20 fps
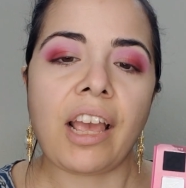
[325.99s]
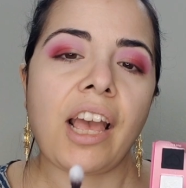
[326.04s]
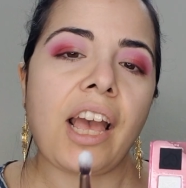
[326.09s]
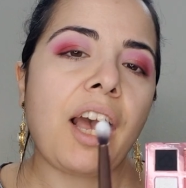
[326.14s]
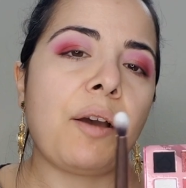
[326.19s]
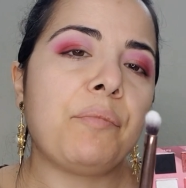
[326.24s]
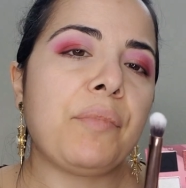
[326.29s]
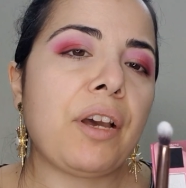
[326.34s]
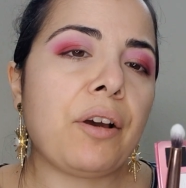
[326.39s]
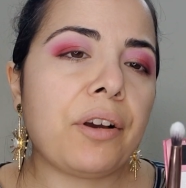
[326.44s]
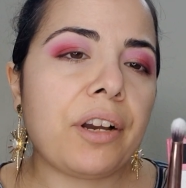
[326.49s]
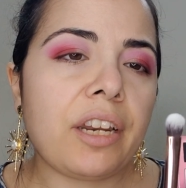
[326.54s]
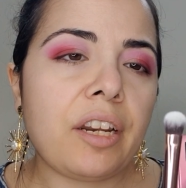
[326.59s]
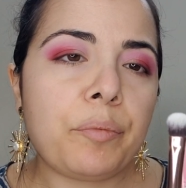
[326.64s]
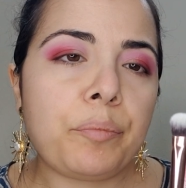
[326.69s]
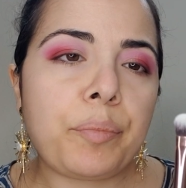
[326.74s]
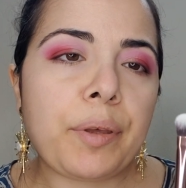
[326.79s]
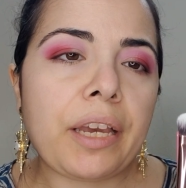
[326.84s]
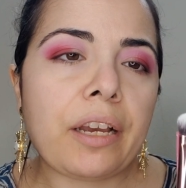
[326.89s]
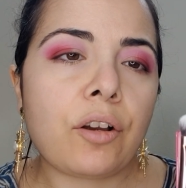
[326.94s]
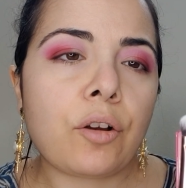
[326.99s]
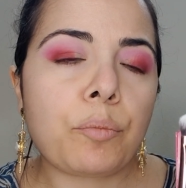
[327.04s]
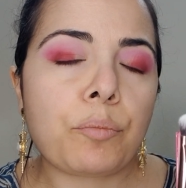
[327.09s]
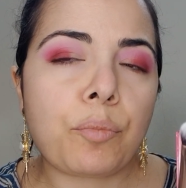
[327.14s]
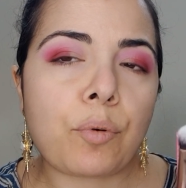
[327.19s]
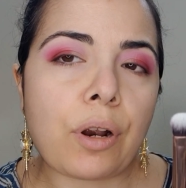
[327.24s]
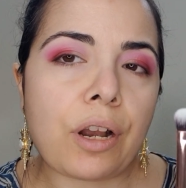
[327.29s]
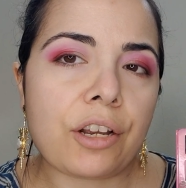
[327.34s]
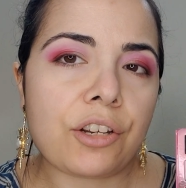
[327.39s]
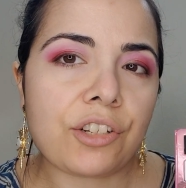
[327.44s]
I'm now gonna pick a
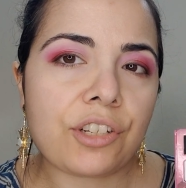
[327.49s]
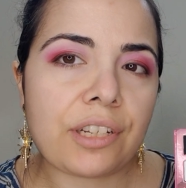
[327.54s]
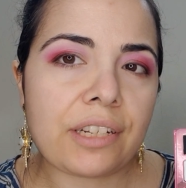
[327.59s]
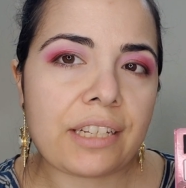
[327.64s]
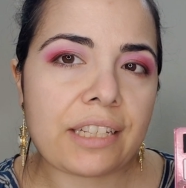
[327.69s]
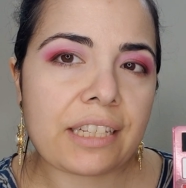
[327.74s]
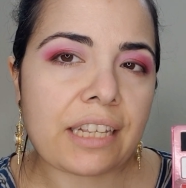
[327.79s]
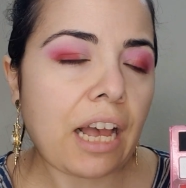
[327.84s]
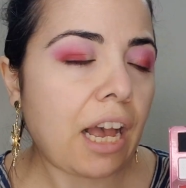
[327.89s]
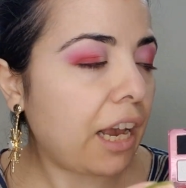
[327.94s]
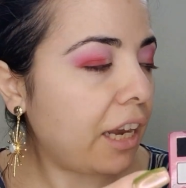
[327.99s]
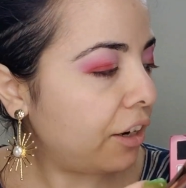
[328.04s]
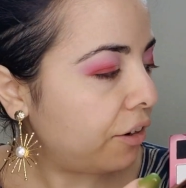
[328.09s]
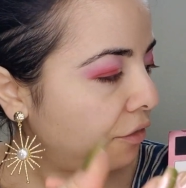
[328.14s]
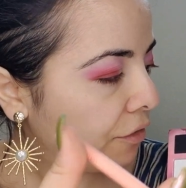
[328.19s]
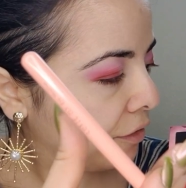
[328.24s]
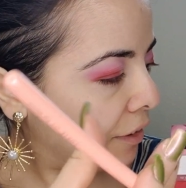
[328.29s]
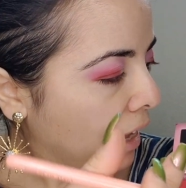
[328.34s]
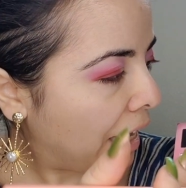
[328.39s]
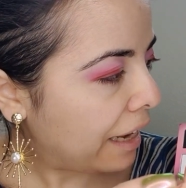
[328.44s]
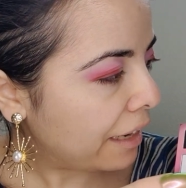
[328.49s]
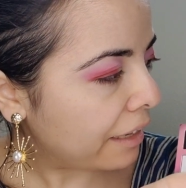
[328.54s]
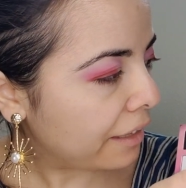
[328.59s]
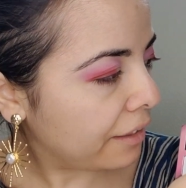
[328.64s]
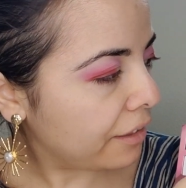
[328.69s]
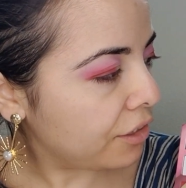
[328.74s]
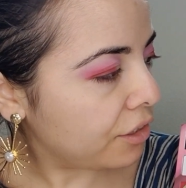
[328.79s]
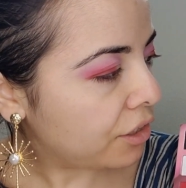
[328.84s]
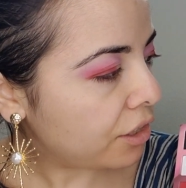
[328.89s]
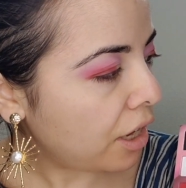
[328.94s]
brush that is kind of flat at
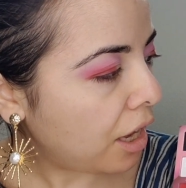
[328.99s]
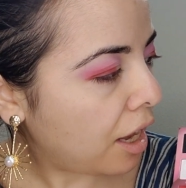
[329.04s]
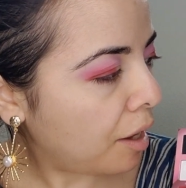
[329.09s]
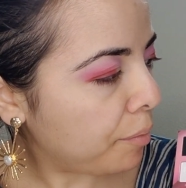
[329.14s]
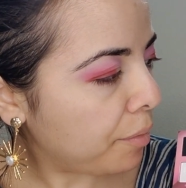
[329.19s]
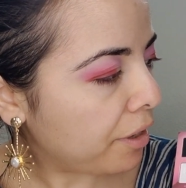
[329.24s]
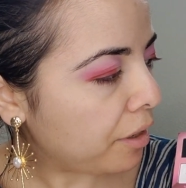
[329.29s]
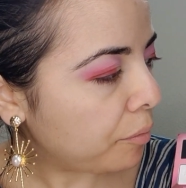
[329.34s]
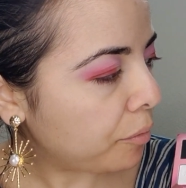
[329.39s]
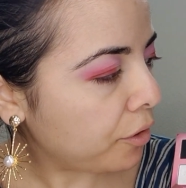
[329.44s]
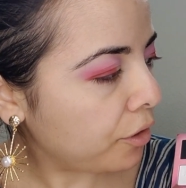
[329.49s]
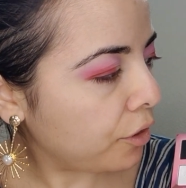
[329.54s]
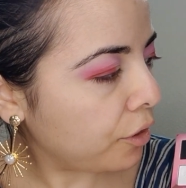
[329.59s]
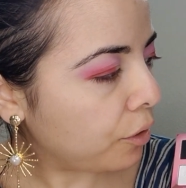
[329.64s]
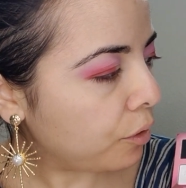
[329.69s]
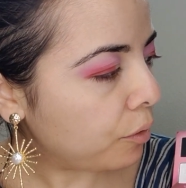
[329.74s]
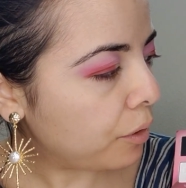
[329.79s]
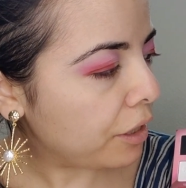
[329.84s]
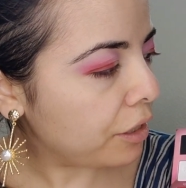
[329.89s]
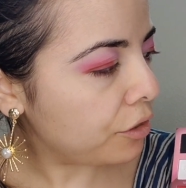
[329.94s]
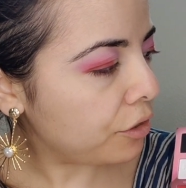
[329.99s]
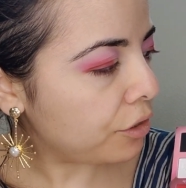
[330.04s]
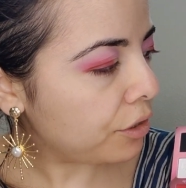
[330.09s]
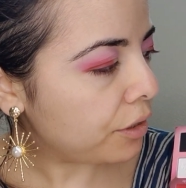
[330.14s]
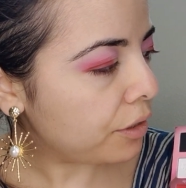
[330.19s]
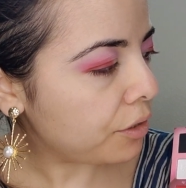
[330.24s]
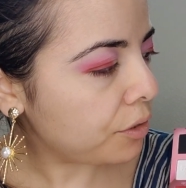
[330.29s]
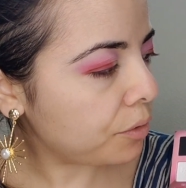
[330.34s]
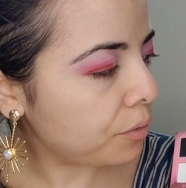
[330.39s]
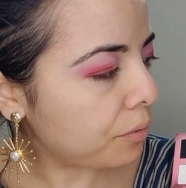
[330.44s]
the top, and I'm gonna go into
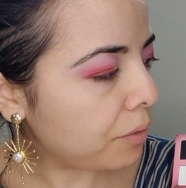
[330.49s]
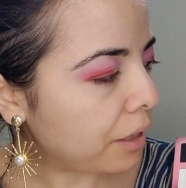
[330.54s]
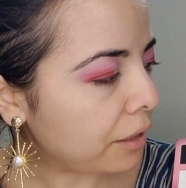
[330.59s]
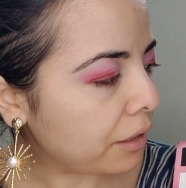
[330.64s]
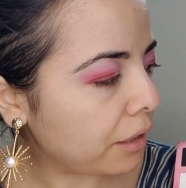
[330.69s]
this red